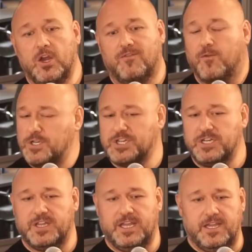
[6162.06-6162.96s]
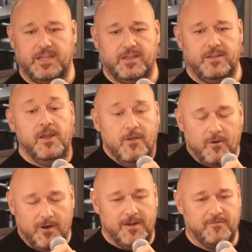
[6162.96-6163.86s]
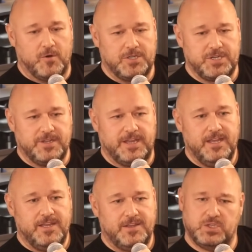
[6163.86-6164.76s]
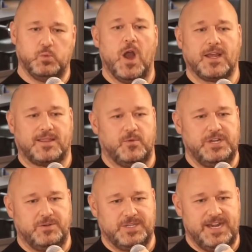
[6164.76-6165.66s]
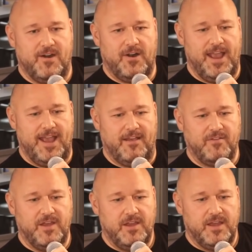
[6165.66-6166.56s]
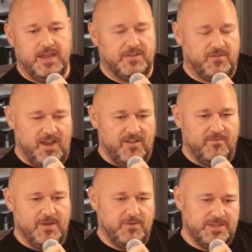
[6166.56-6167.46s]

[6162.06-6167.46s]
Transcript: fortunately or unfortunately, this walk that we do is an hour and a half. And it's 5 miles,